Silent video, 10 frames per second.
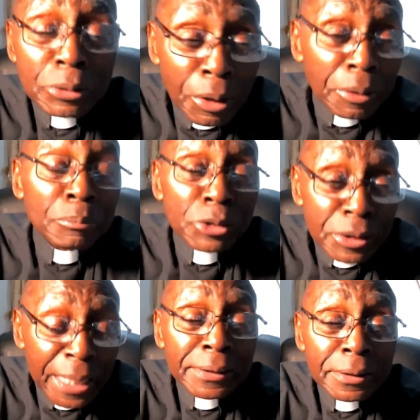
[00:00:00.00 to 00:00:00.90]

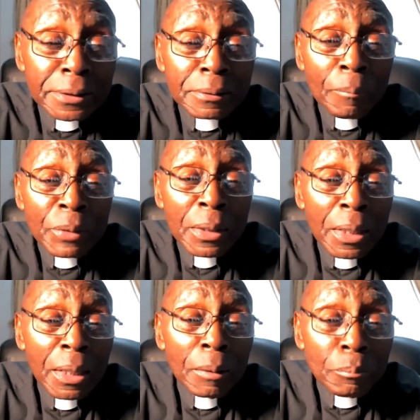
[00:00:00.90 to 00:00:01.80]
circumstances.
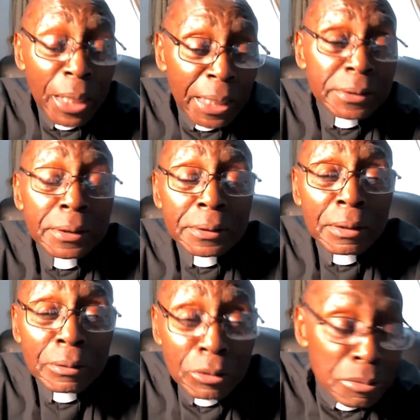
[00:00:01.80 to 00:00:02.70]
Bless us,
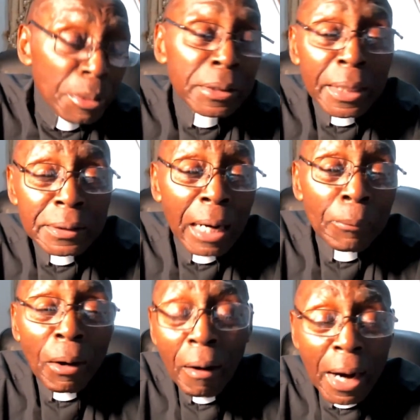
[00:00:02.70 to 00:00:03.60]
illuminate
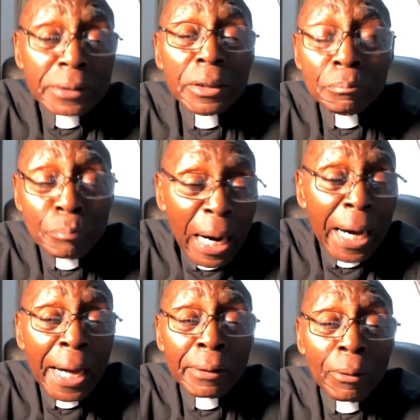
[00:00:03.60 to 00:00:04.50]
our hearts and
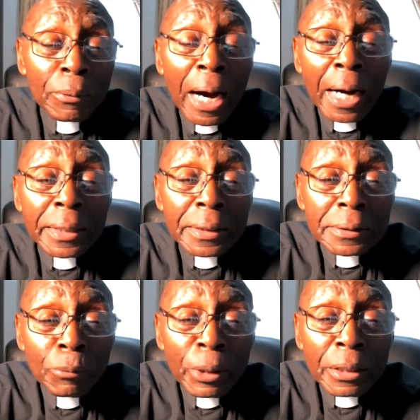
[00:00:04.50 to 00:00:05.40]
mind, oh God,
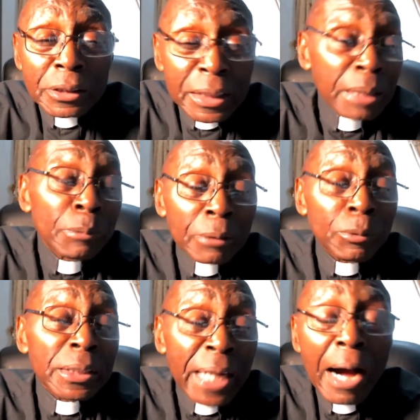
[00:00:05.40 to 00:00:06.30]
when it seems like
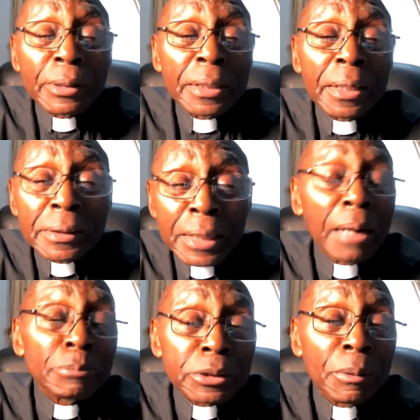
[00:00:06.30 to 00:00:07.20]
we're down in the
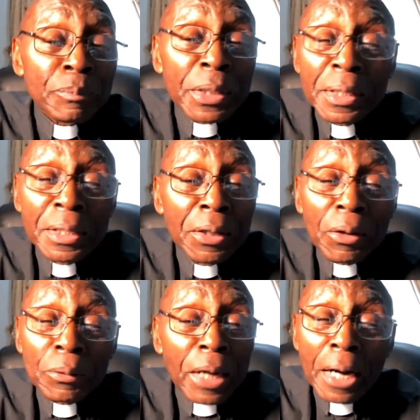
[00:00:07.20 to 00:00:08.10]
dumps.
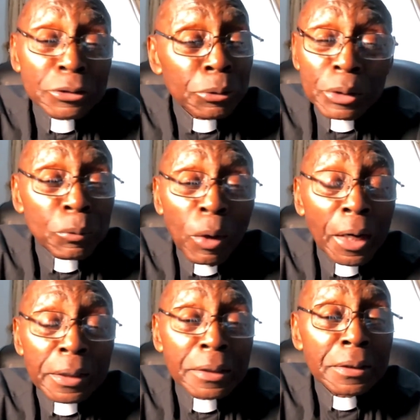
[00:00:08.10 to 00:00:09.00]
Oh God, you the one.